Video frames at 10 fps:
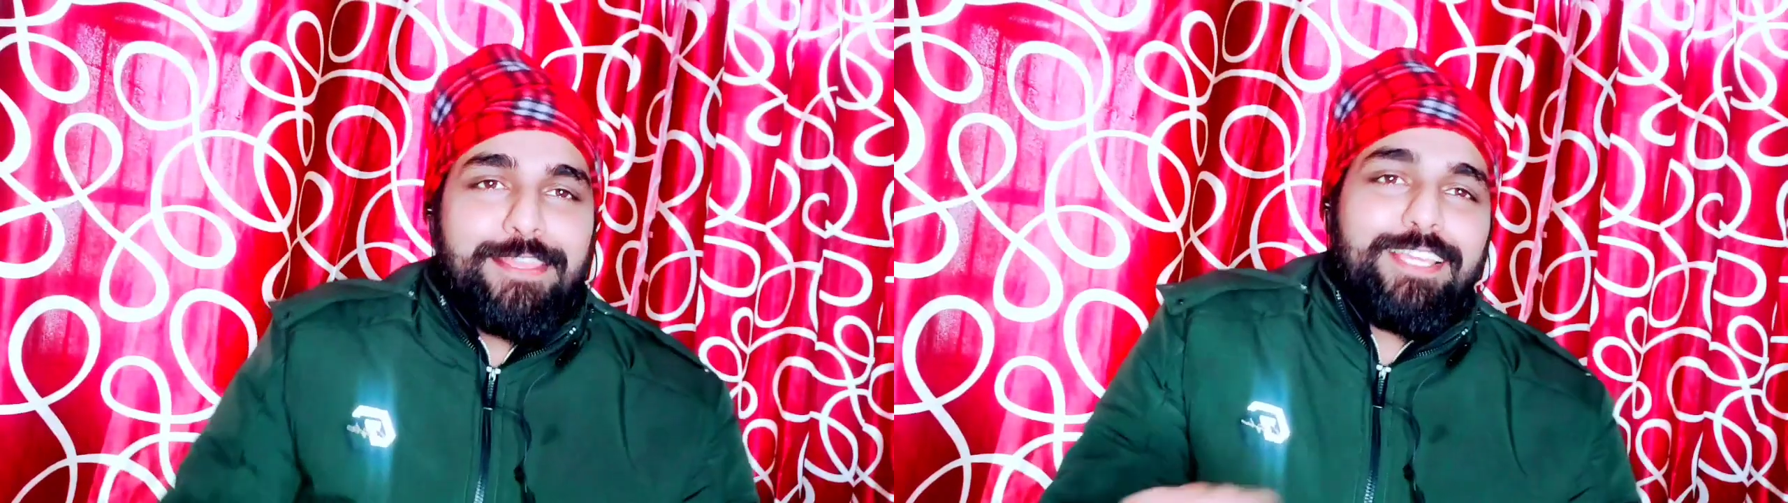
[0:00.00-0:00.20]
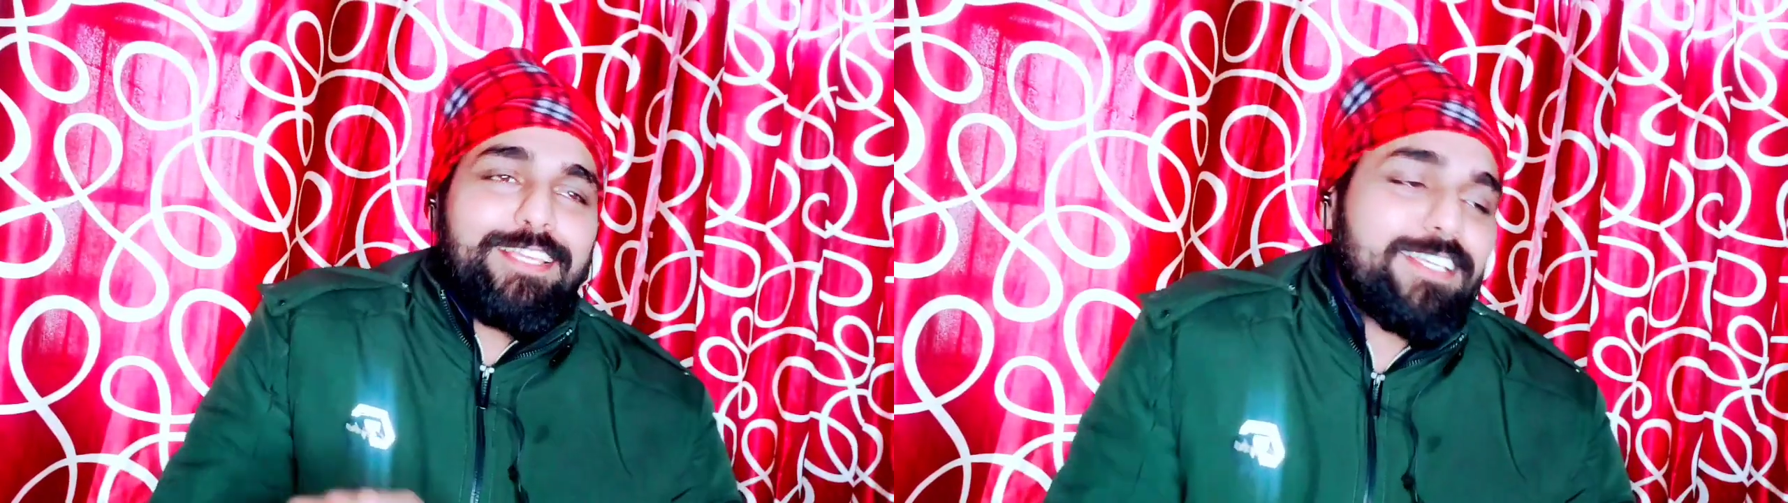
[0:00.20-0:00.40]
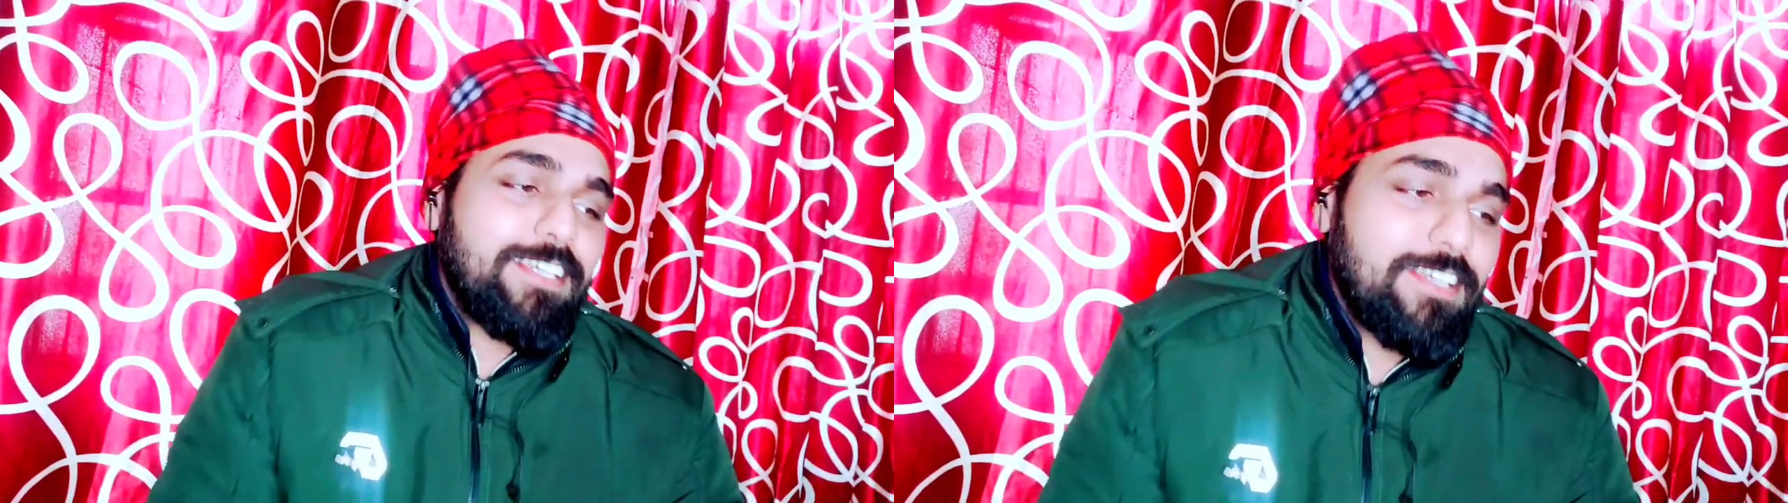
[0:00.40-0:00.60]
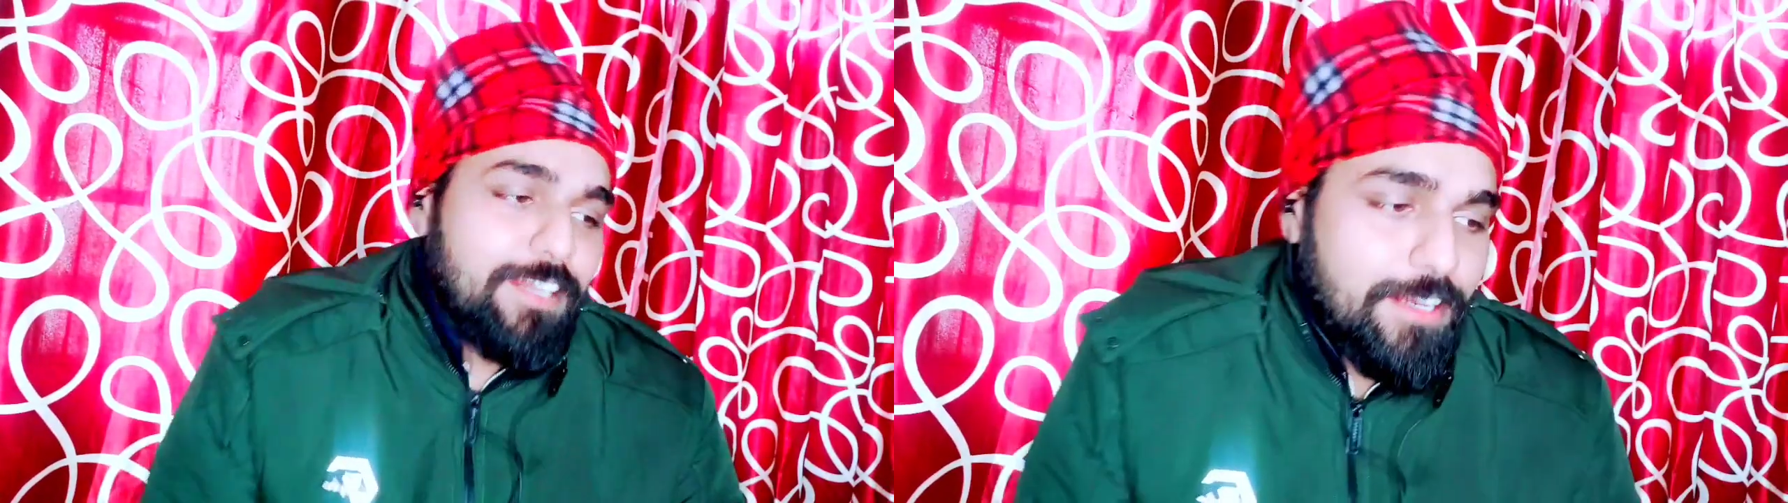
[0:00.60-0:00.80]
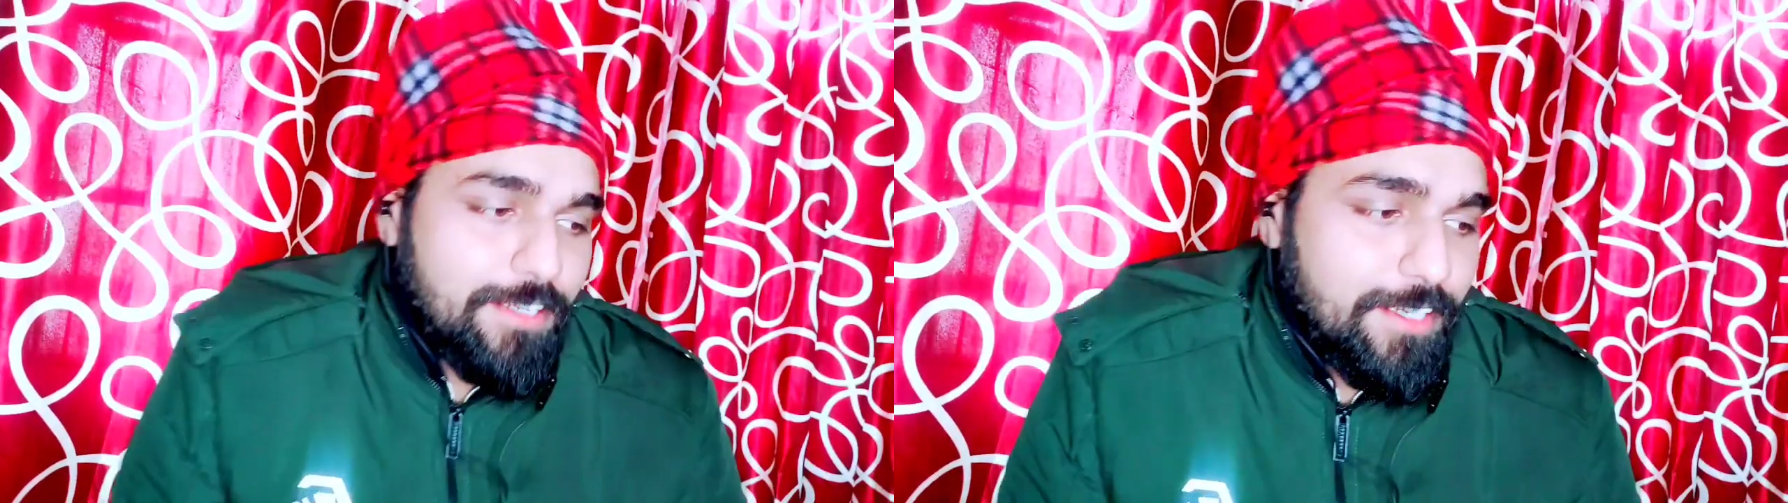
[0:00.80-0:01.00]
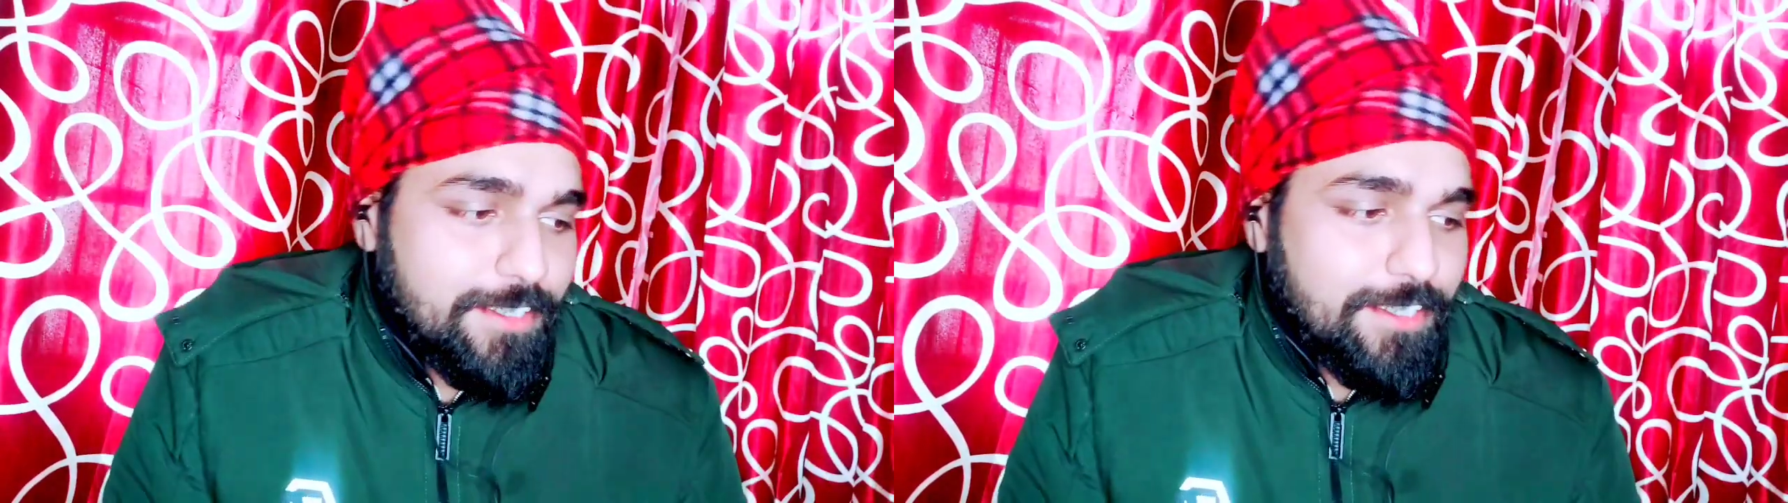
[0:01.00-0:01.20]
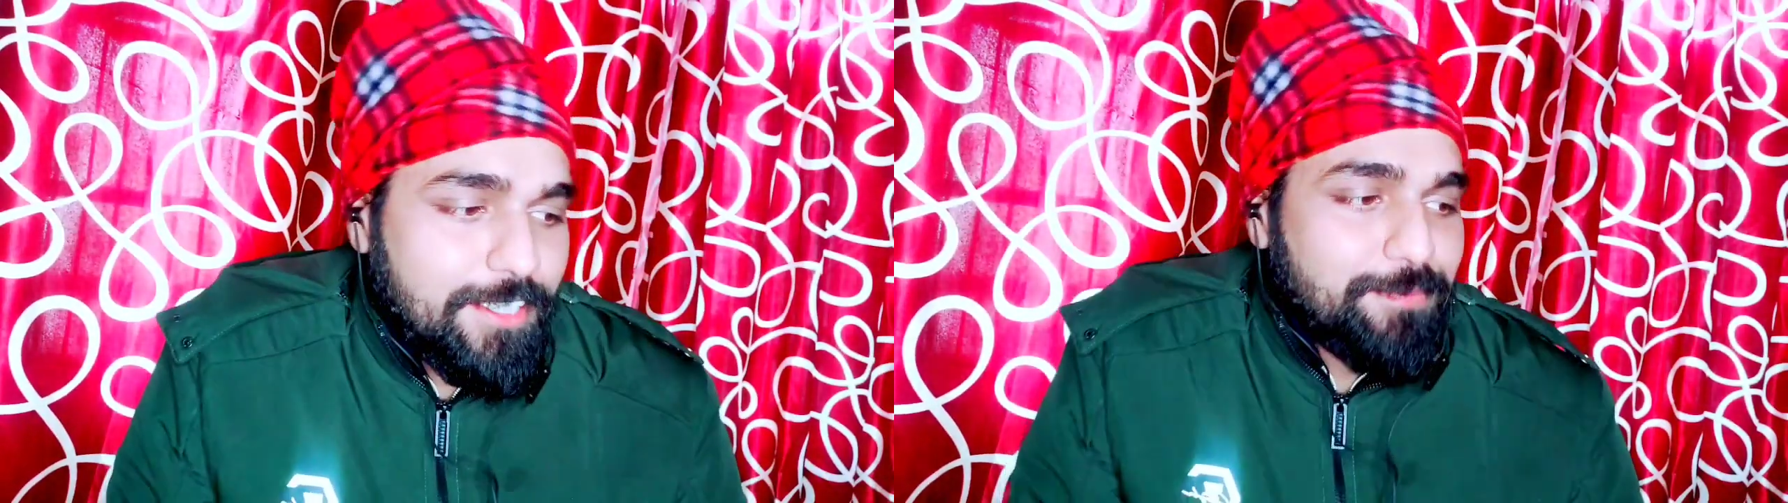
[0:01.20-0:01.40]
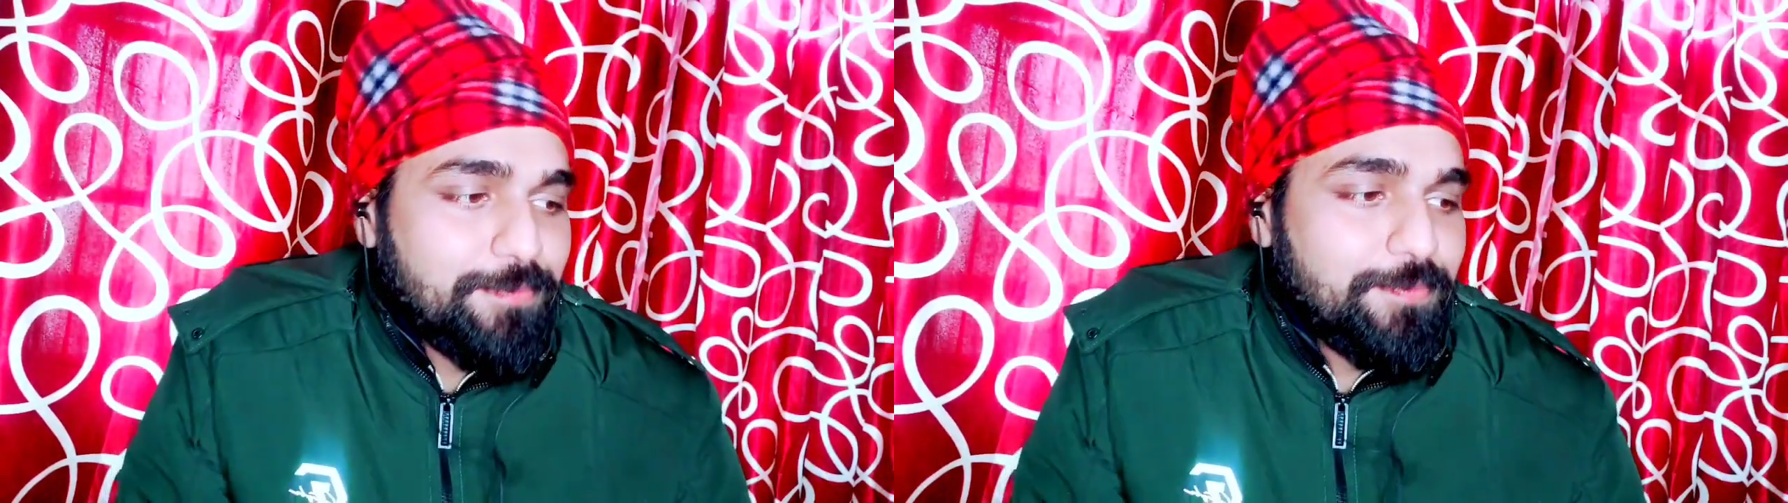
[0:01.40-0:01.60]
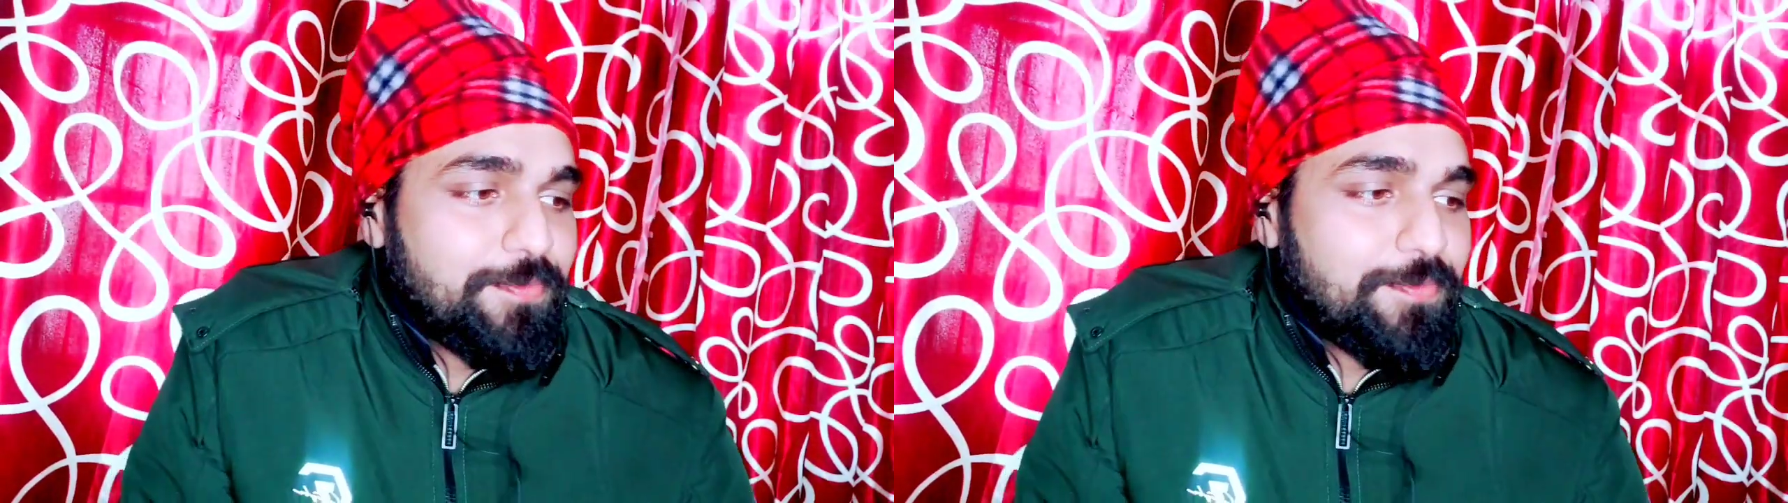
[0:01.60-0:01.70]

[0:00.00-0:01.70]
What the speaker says: kick him.